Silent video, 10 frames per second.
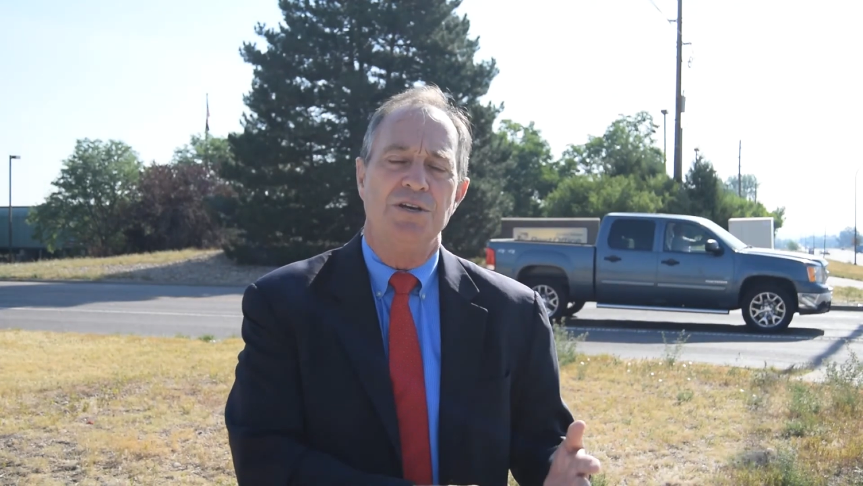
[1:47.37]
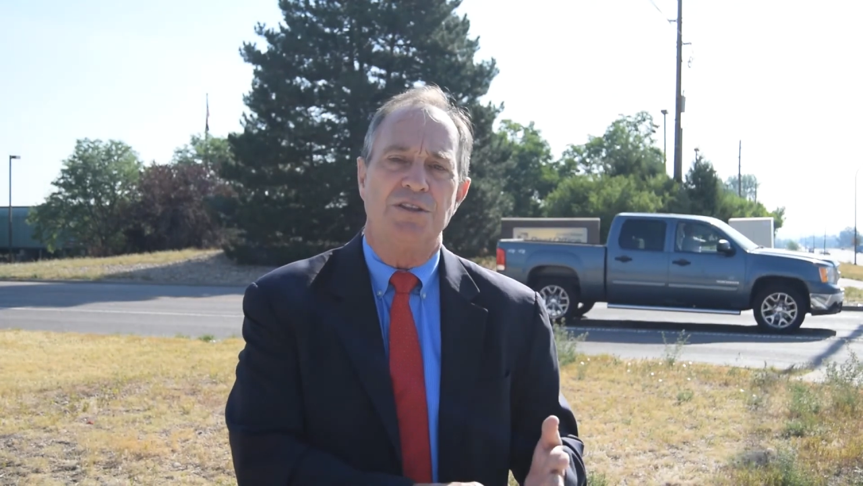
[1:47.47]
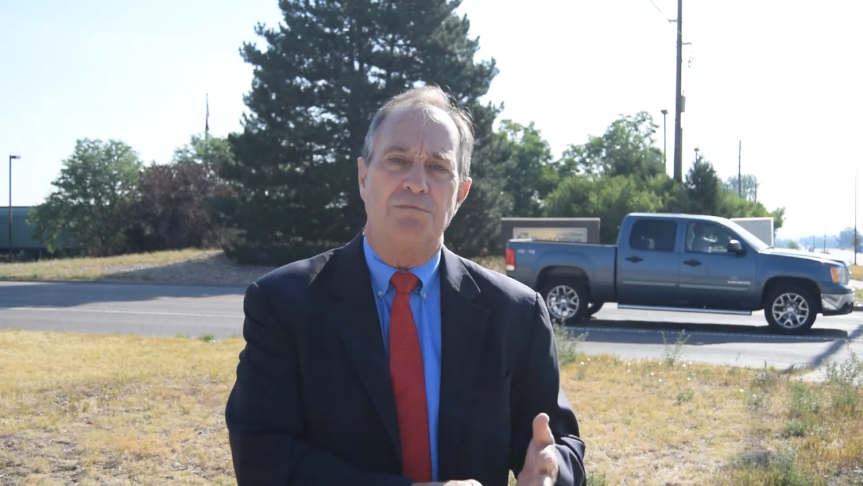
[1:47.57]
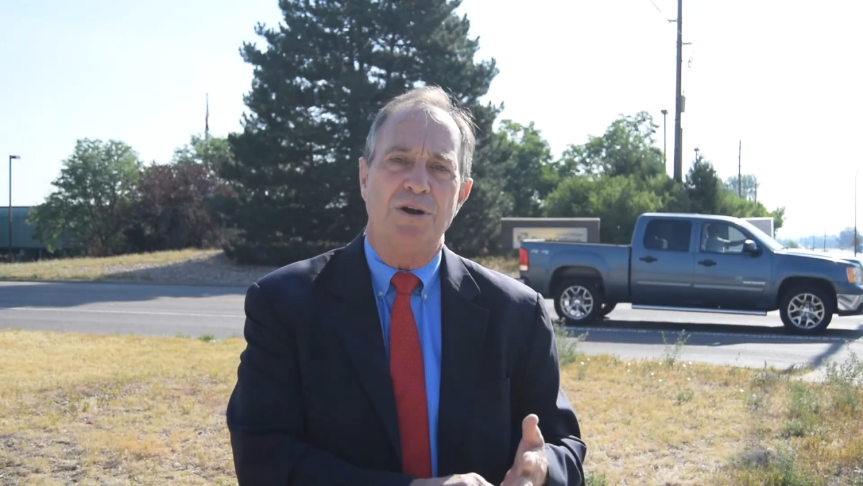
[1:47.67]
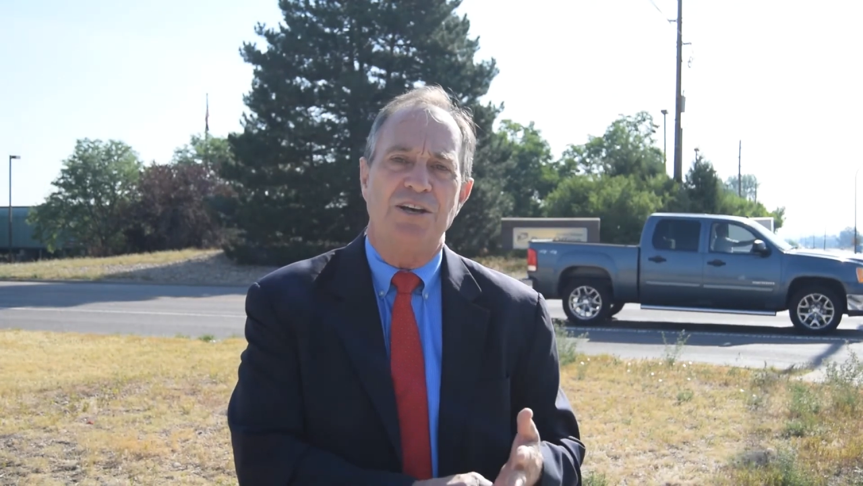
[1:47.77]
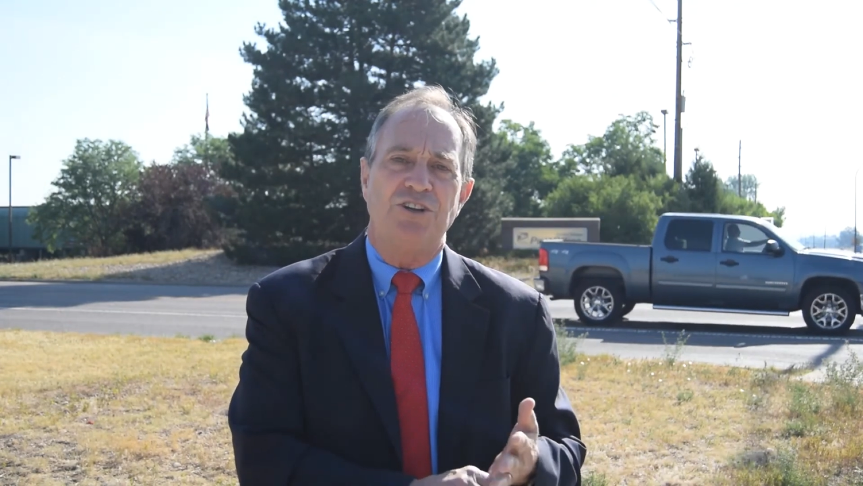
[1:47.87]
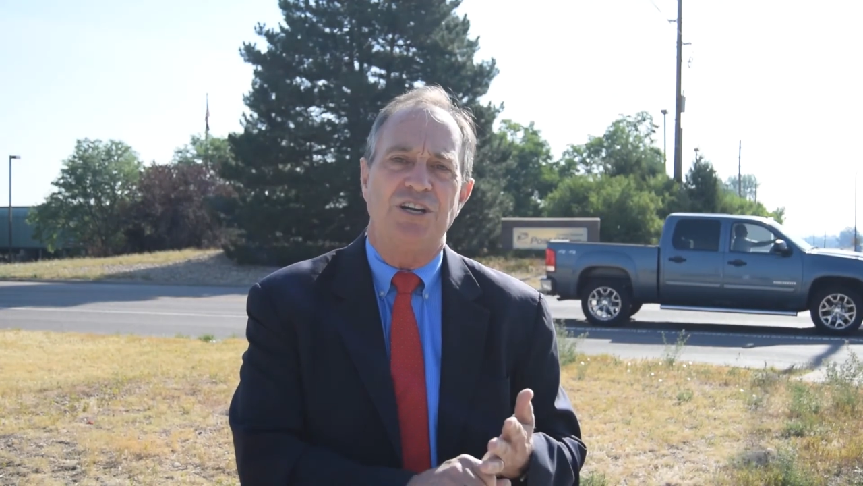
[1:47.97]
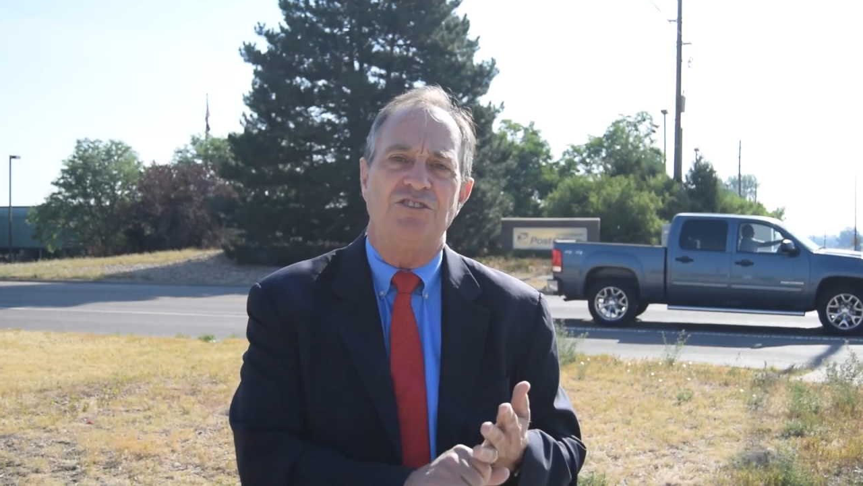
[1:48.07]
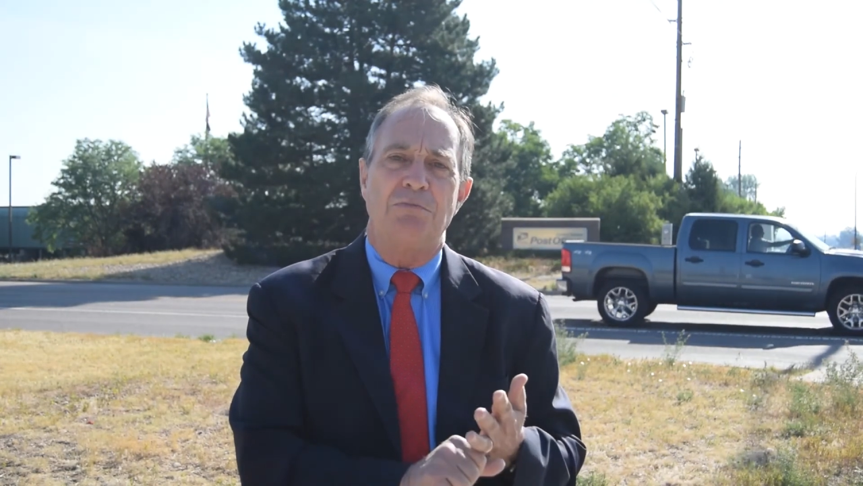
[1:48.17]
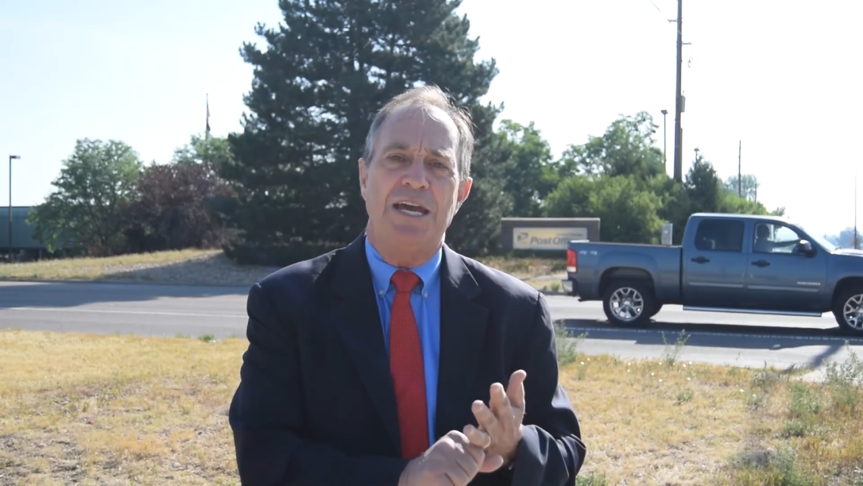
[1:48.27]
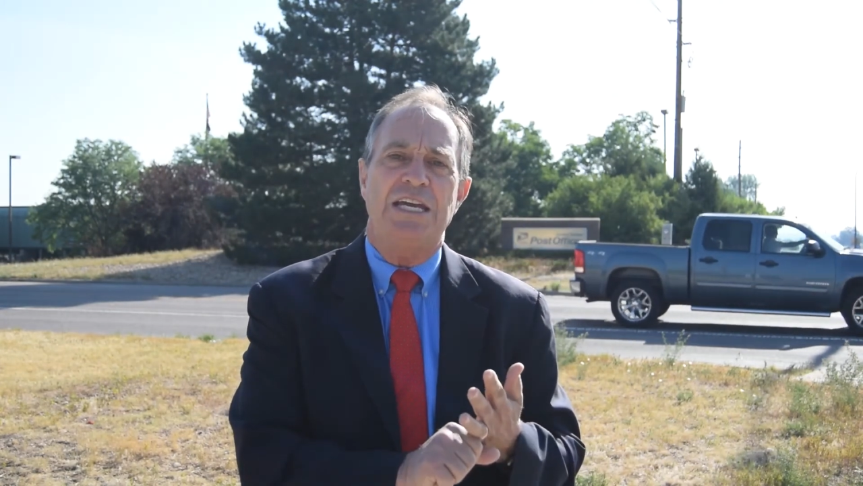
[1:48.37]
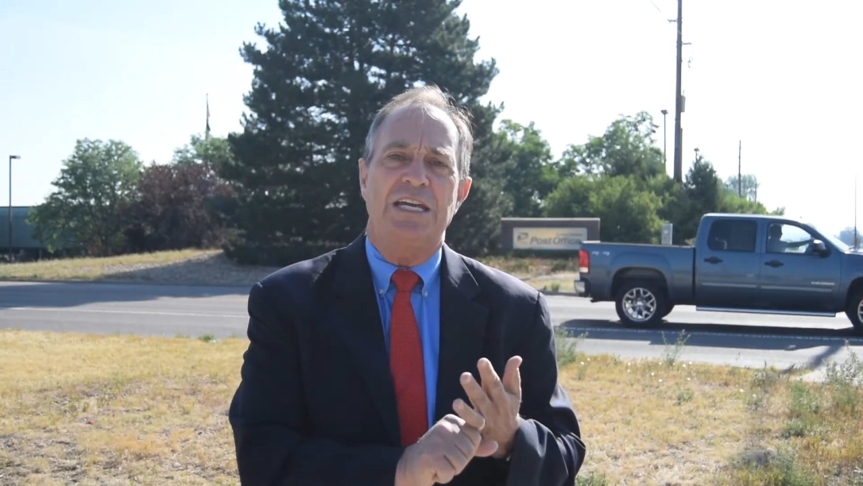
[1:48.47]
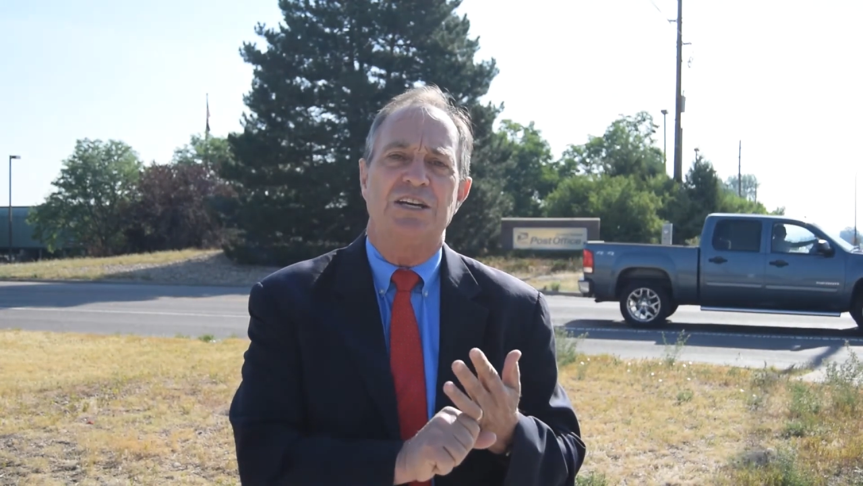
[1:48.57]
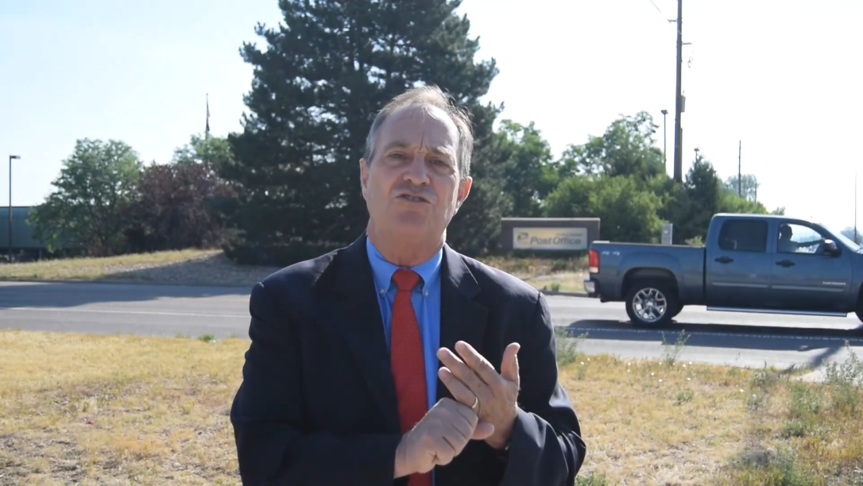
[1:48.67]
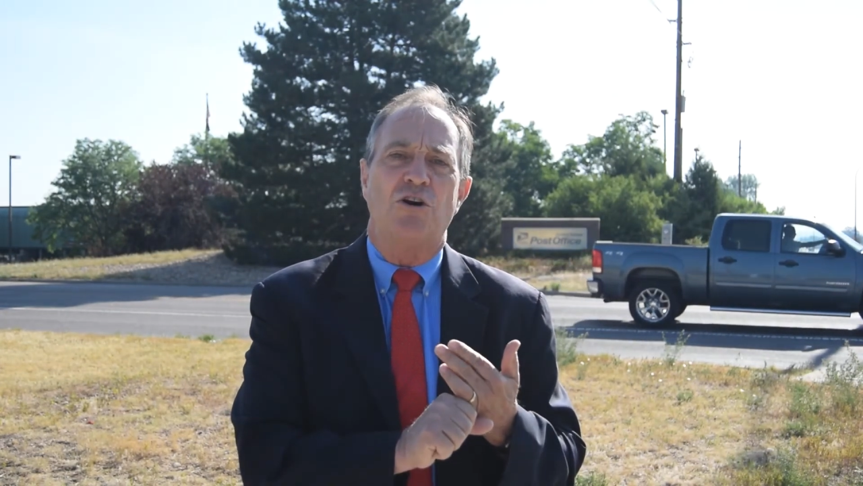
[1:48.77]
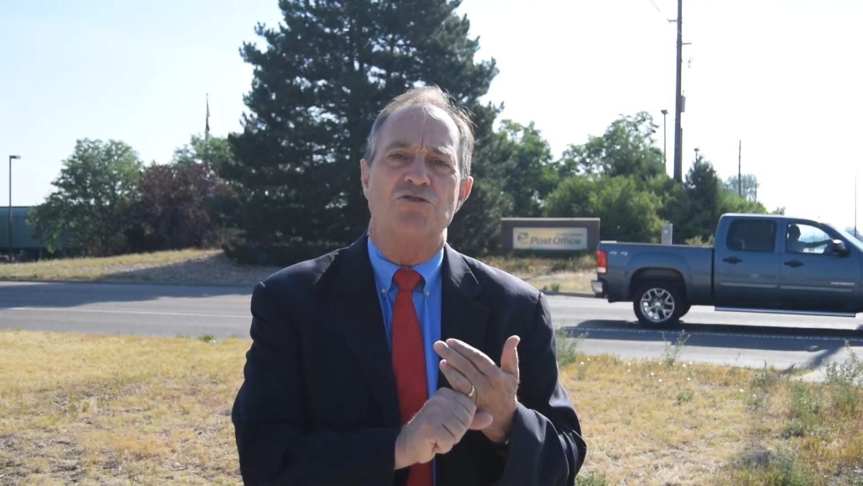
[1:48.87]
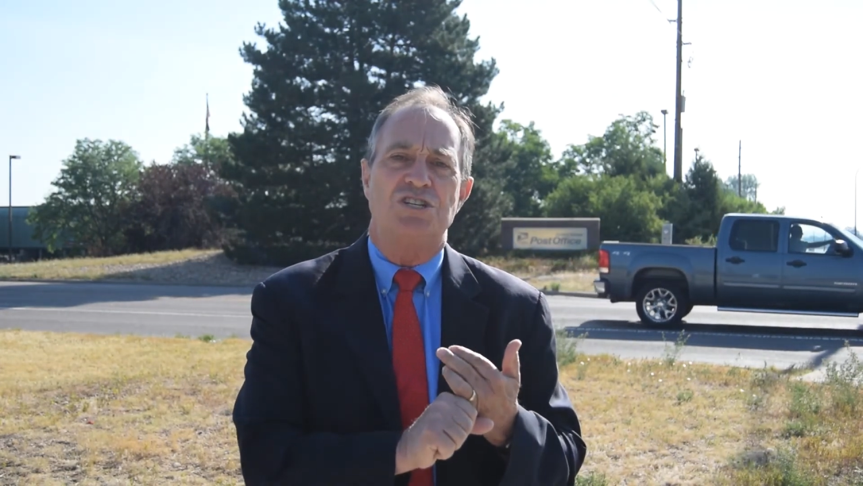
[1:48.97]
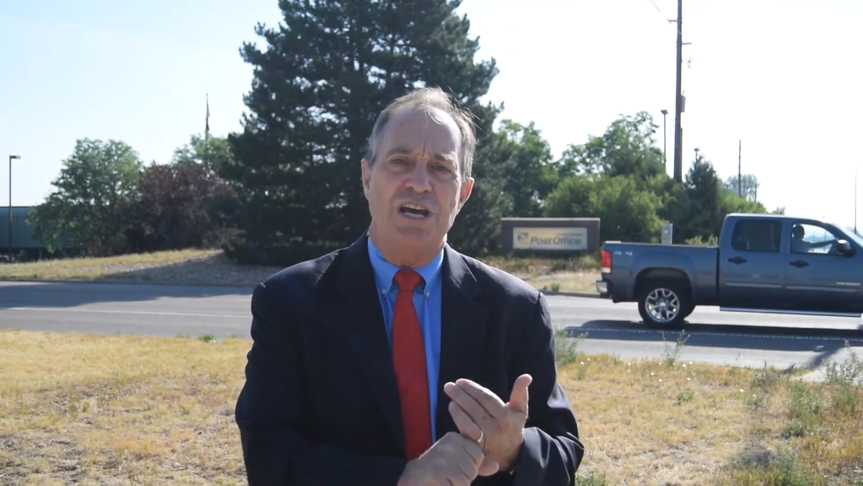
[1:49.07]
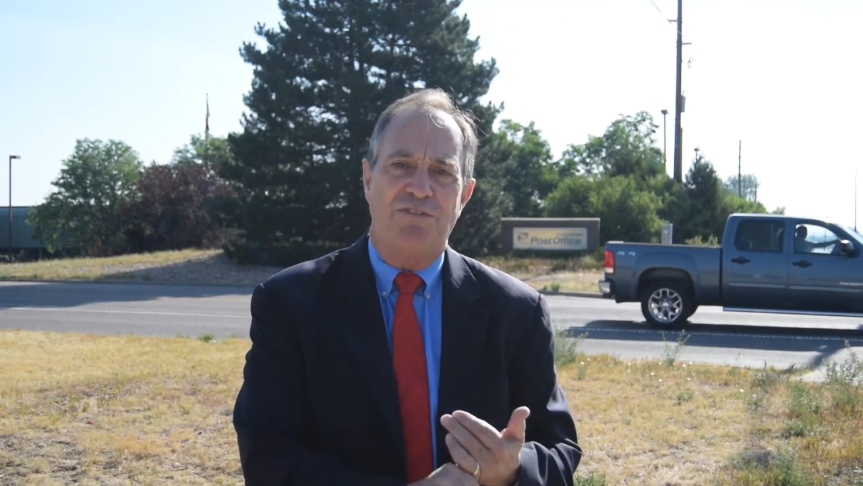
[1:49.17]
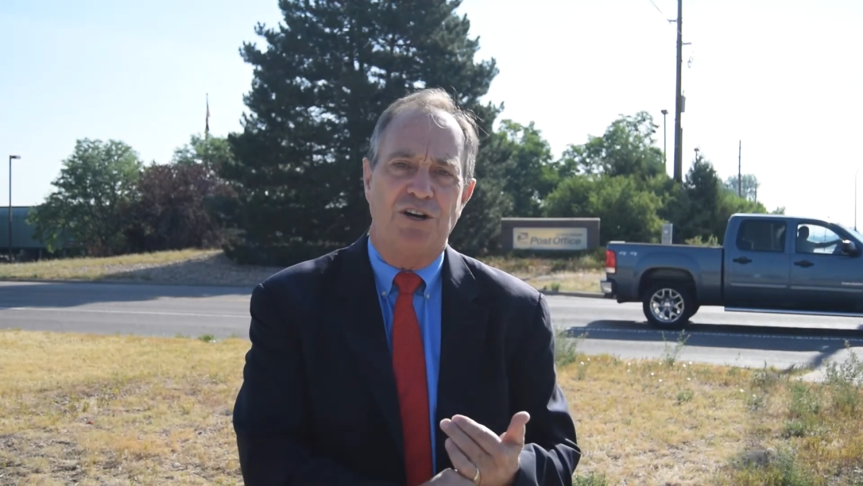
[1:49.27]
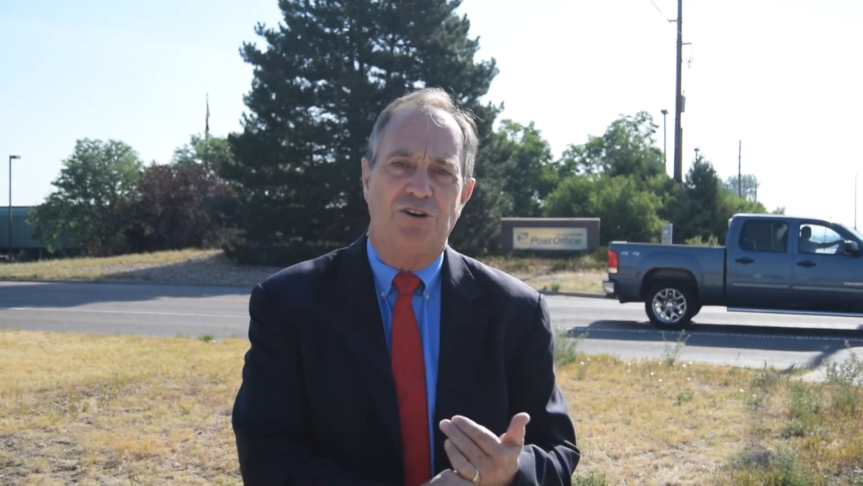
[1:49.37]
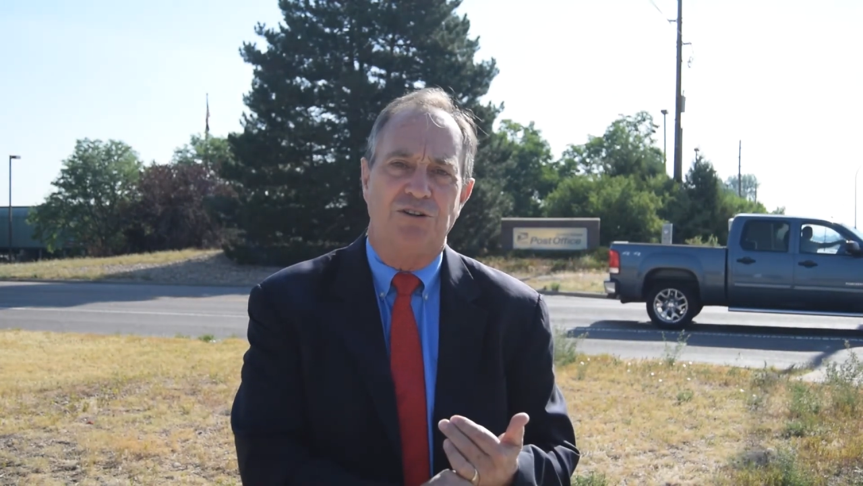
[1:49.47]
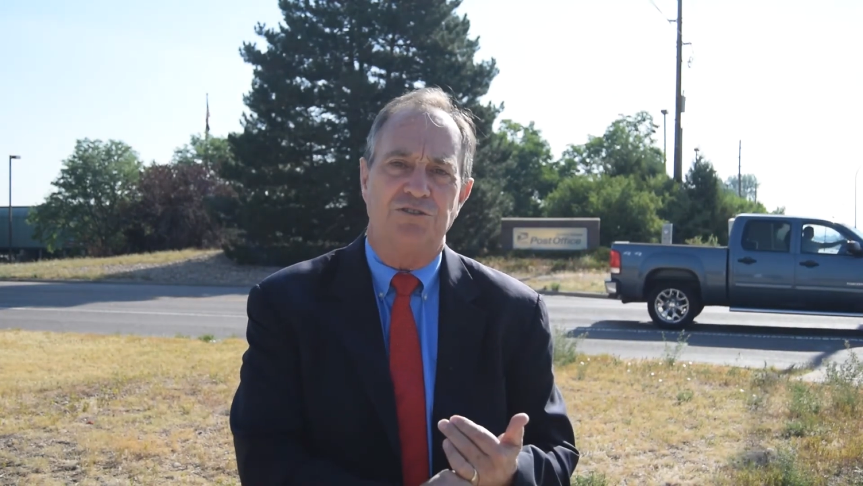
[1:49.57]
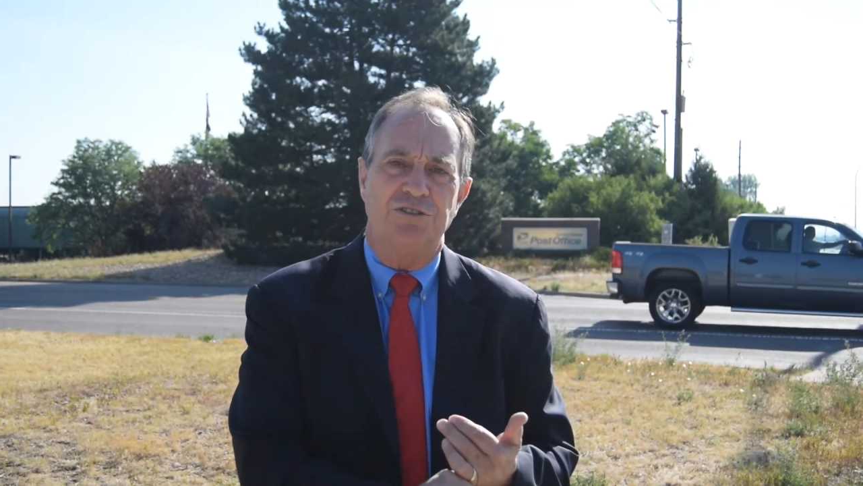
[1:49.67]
the president's making it so difficult